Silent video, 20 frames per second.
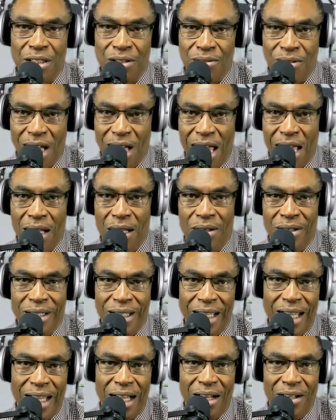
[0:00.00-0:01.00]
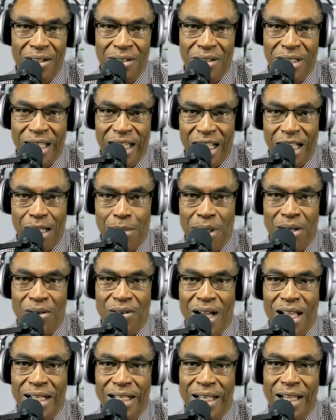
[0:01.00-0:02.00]
Right. Oh, yeah. Are you kidding me
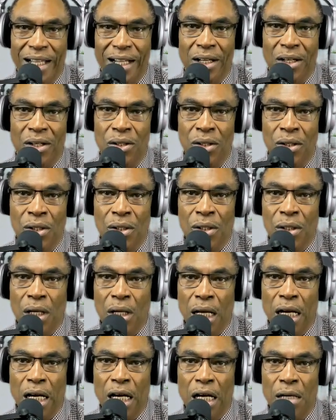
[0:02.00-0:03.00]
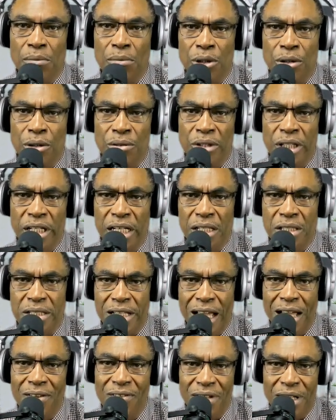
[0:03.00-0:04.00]
right now? Um, who needs
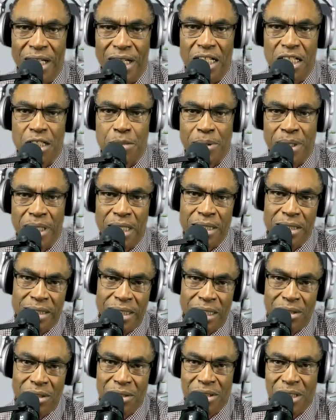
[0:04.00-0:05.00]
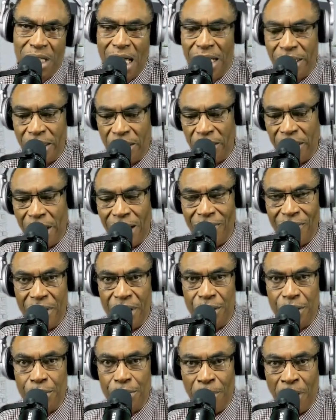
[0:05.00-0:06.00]
evidence because the other side don't have an
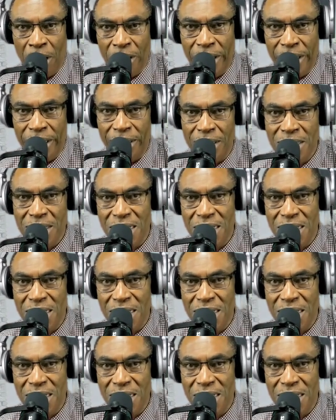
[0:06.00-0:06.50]
injured party?